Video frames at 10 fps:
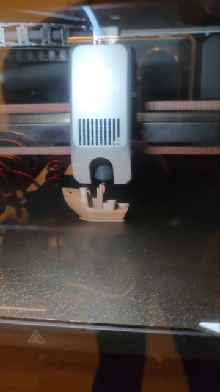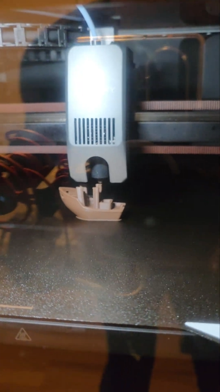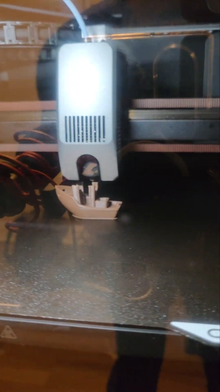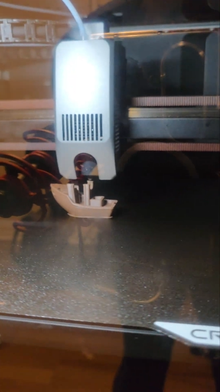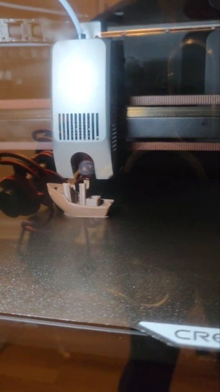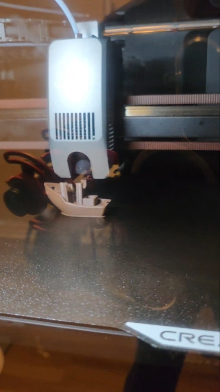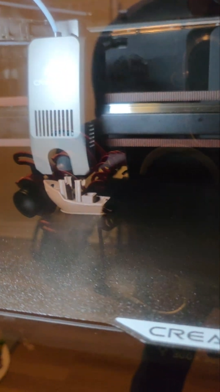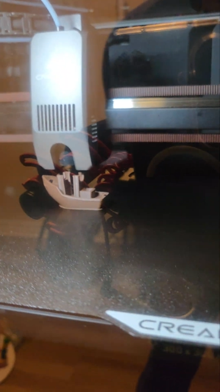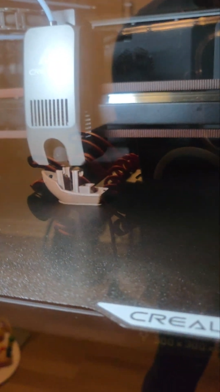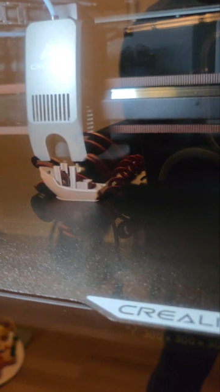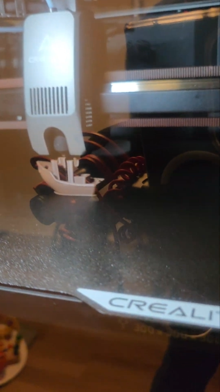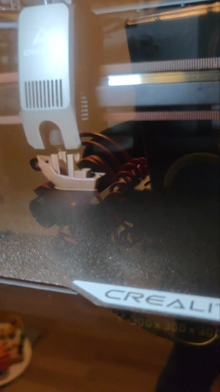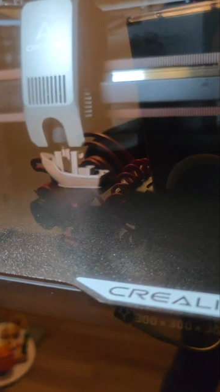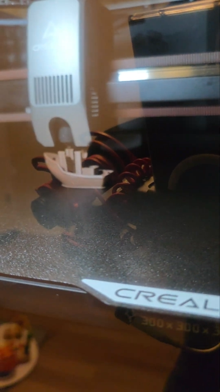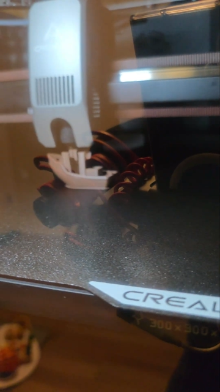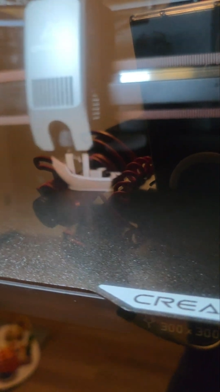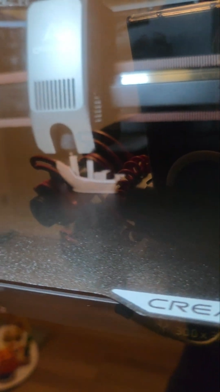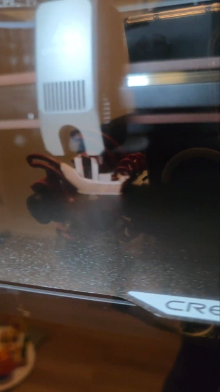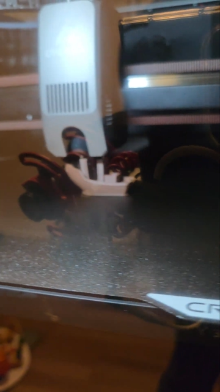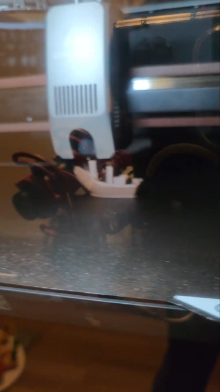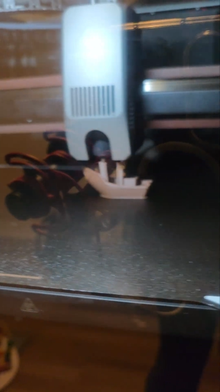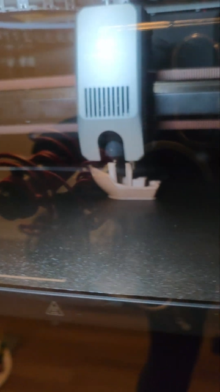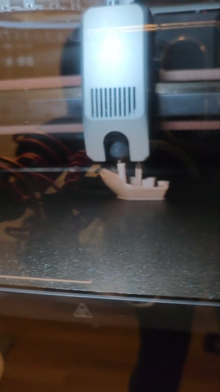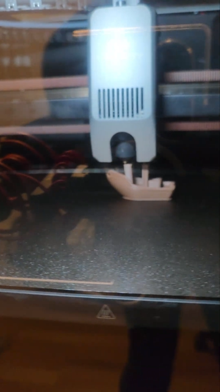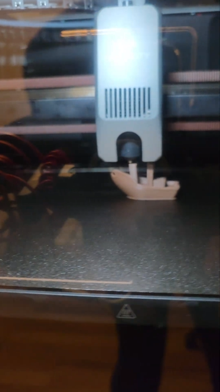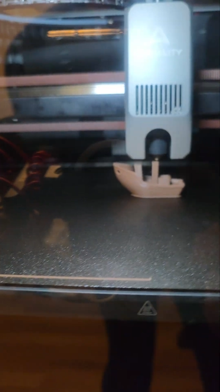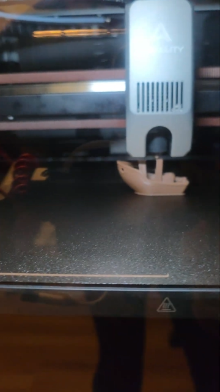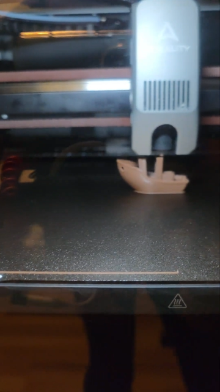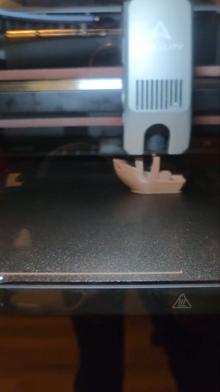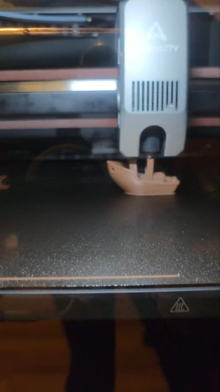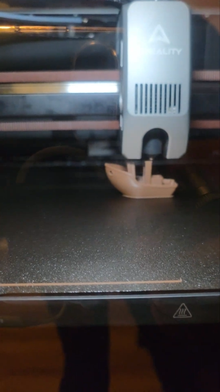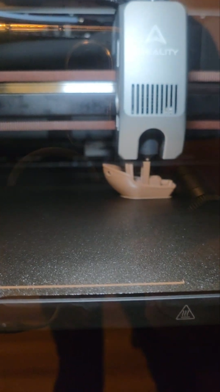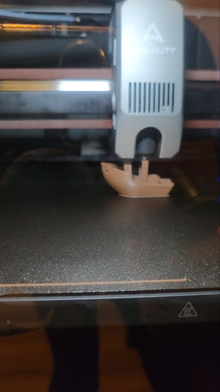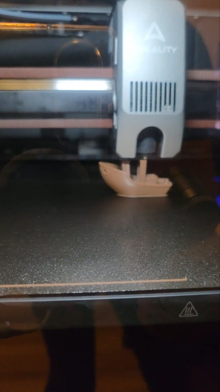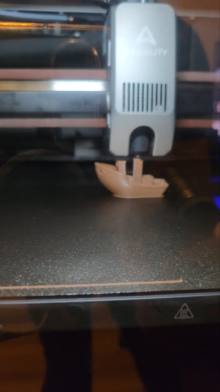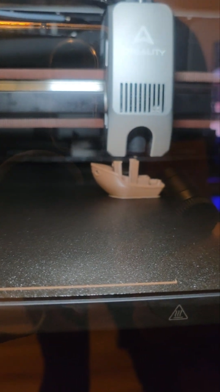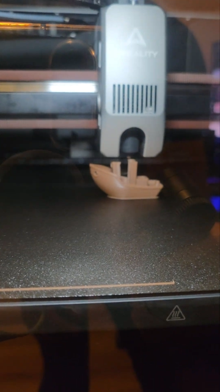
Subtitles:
[unreadable: no face in view]